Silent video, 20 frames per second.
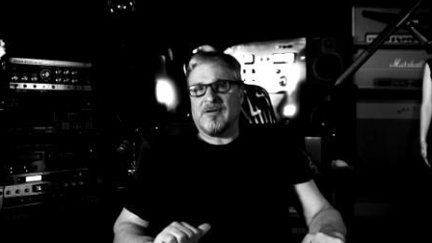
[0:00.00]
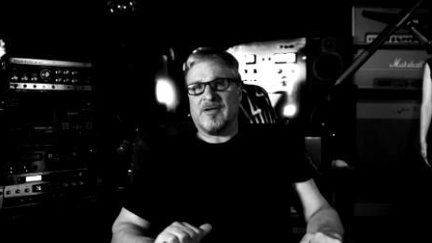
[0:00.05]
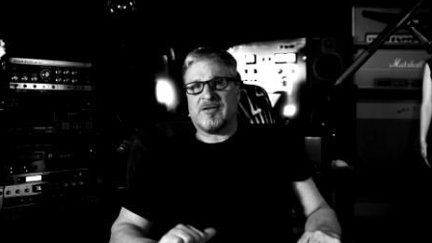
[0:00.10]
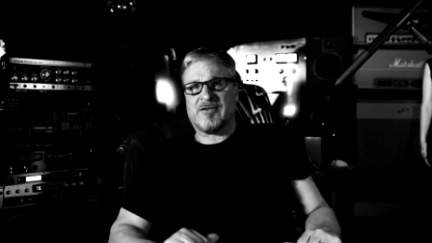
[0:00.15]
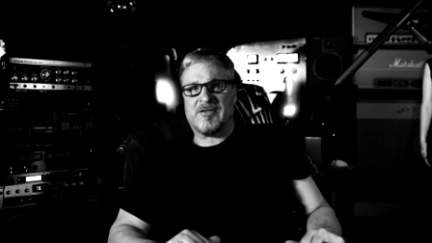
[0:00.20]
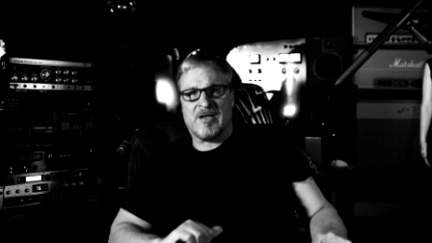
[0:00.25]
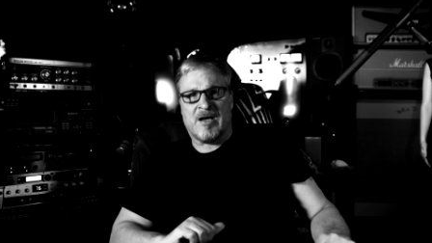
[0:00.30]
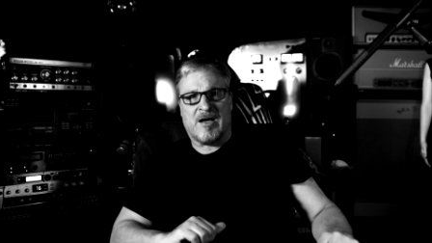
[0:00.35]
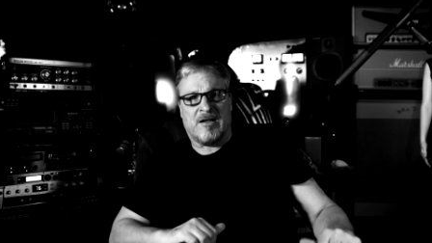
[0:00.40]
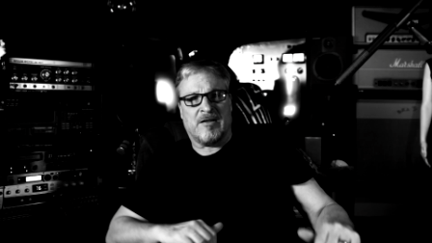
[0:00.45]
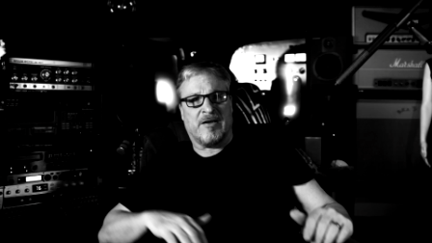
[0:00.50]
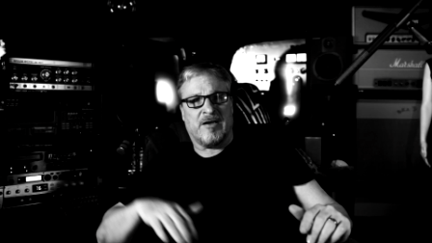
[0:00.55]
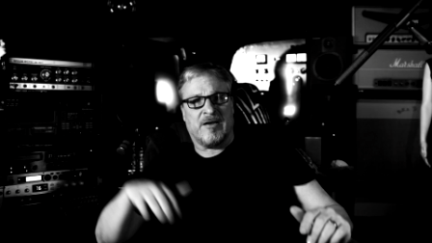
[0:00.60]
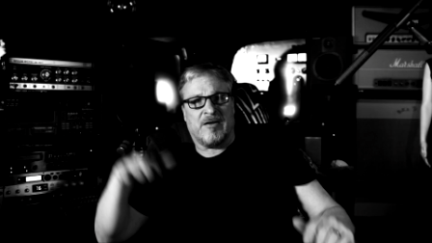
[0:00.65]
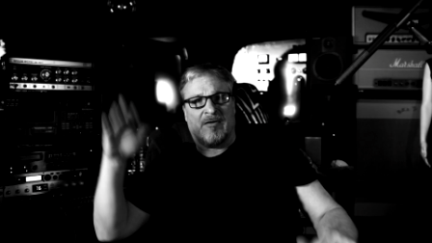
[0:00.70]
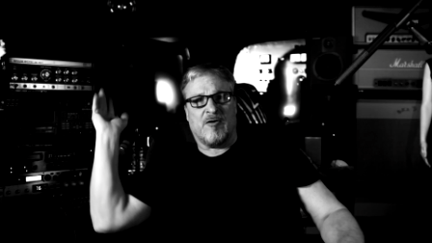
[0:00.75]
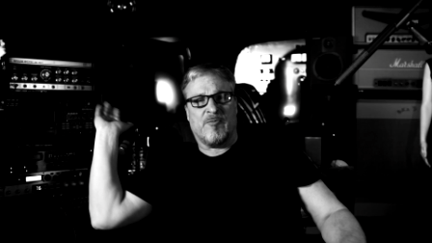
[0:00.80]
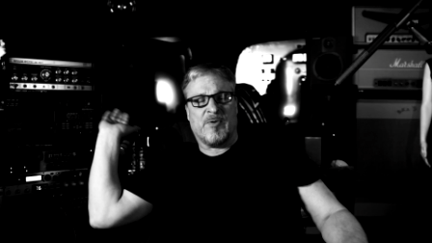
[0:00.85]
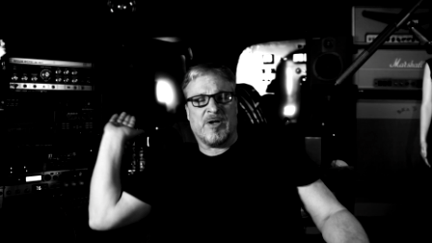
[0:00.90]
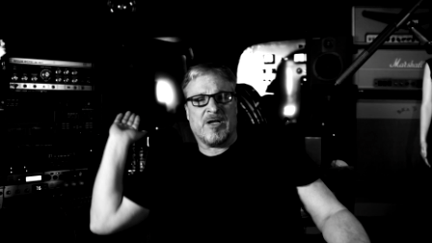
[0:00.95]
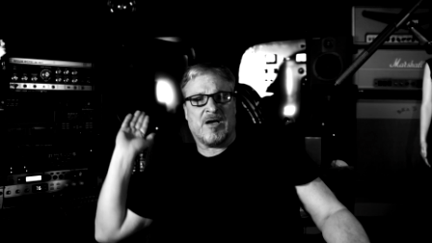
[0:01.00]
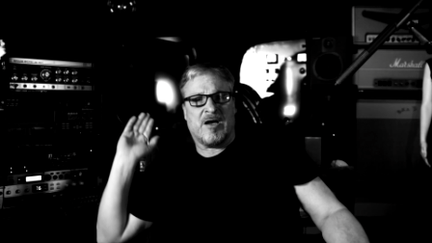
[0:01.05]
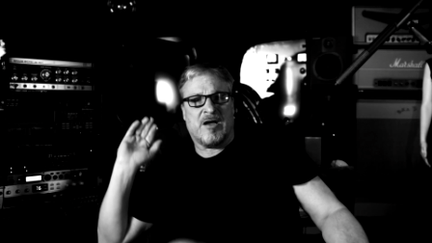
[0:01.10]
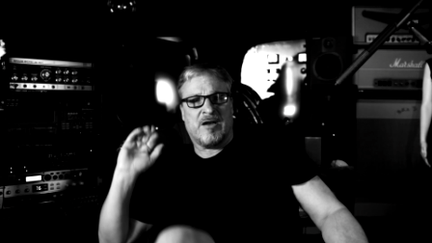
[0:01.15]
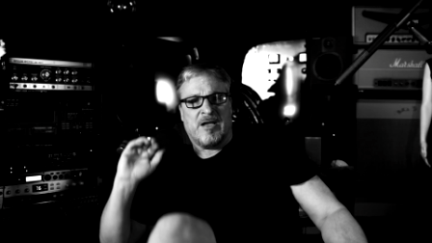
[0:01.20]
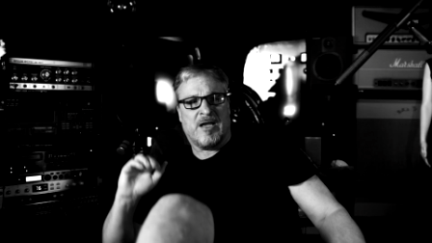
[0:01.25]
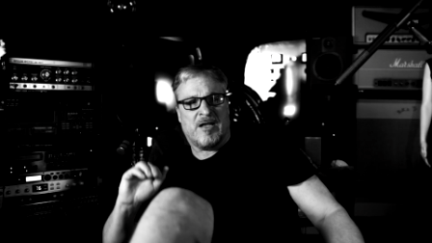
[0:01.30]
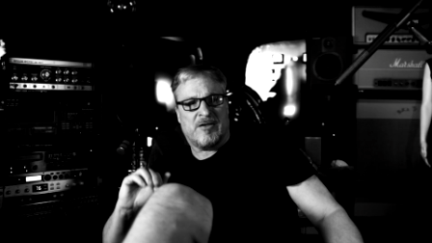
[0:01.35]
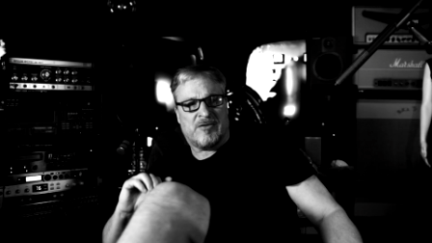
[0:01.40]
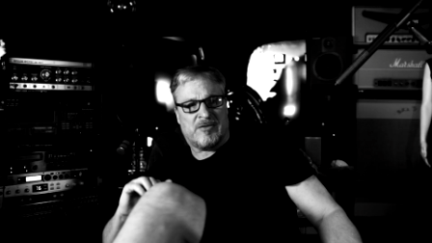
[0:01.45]
It's not like, oh my God,
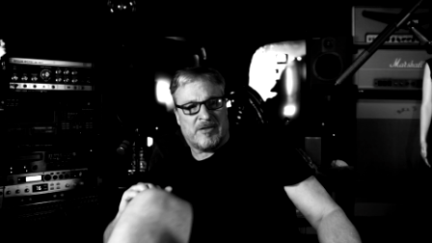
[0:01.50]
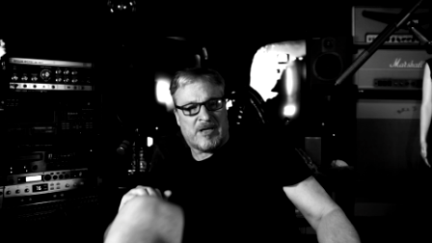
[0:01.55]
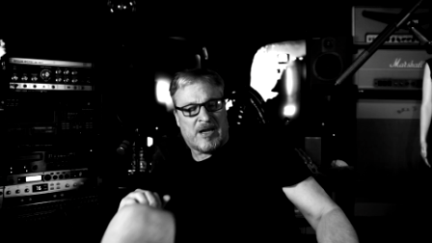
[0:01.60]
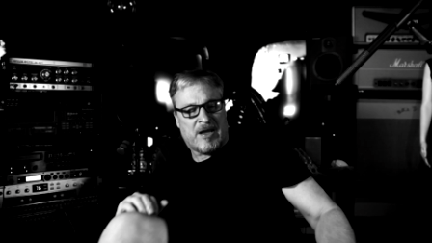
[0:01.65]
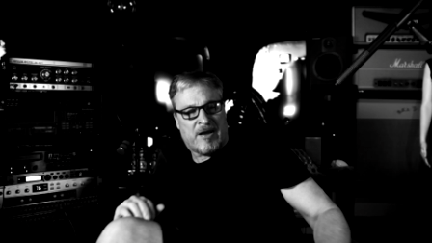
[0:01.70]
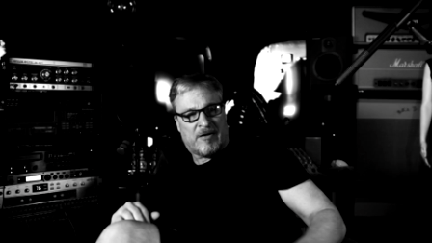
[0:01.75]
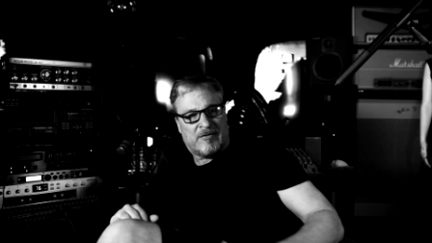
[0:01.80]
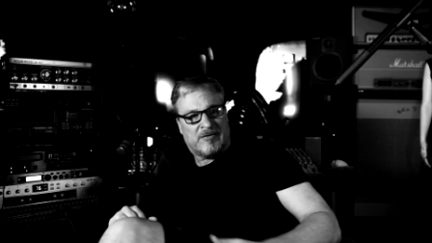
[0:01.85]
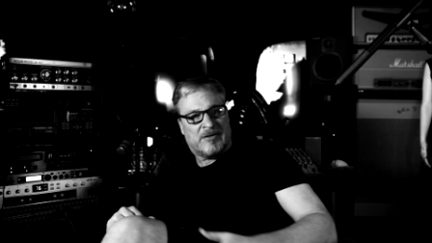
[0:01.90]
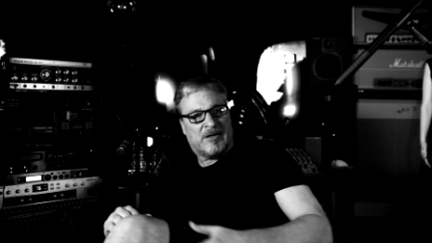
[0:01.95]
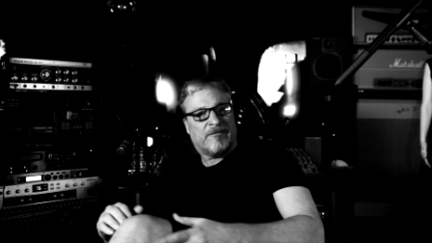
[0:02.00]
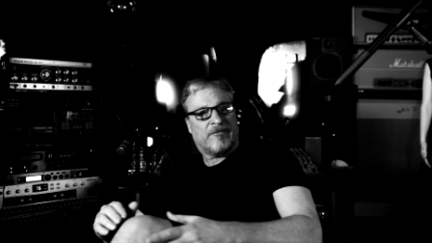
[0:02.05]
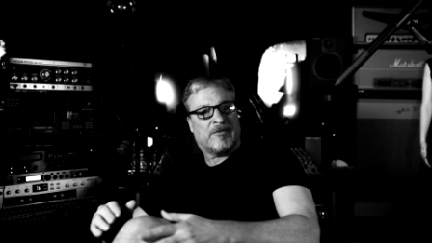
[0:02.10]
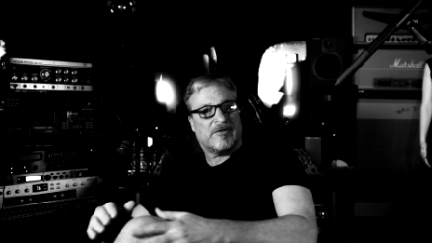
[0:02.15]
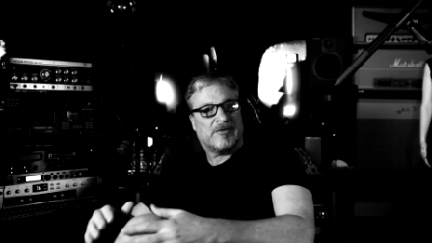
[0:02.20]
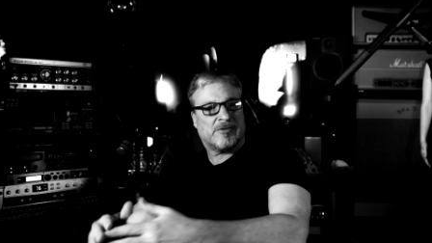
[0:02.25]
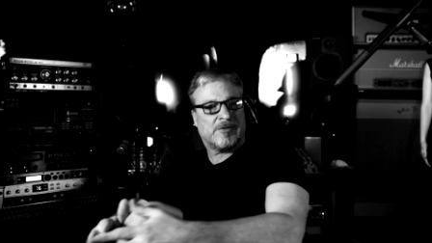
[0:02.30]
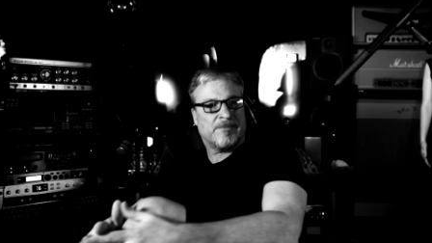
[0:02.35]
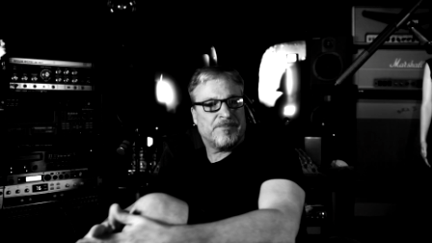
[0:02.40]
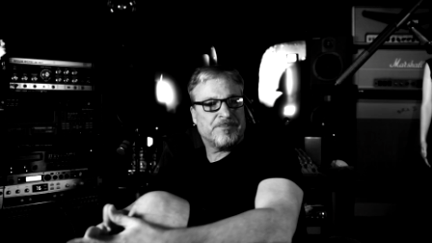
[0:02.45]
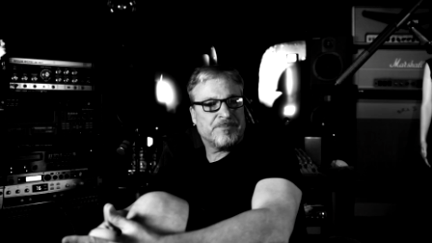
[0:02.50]
hands down difference.